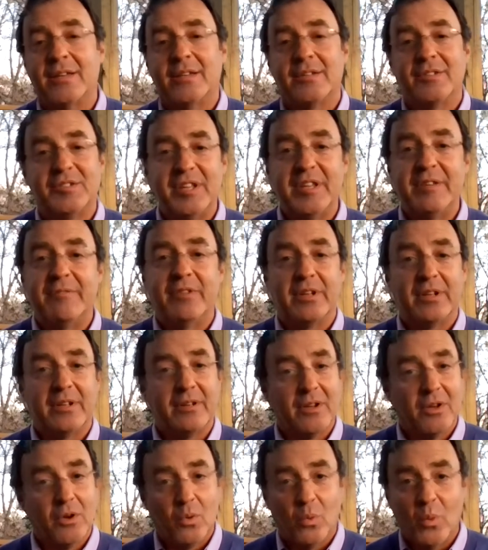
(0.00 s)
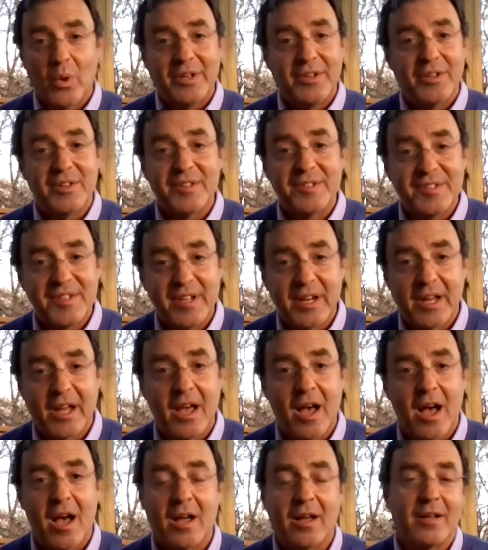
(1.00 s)
Stephen went to the
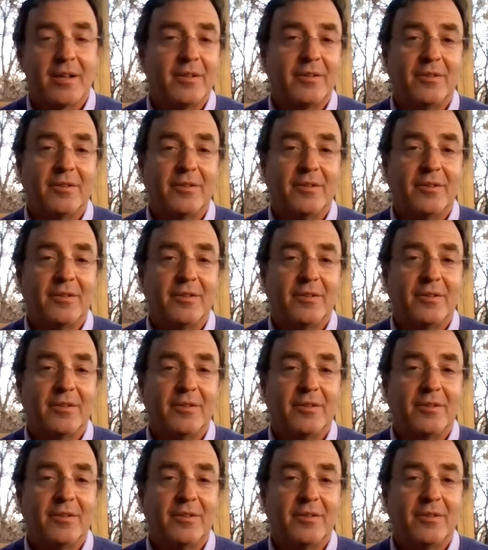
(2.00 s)
synagogue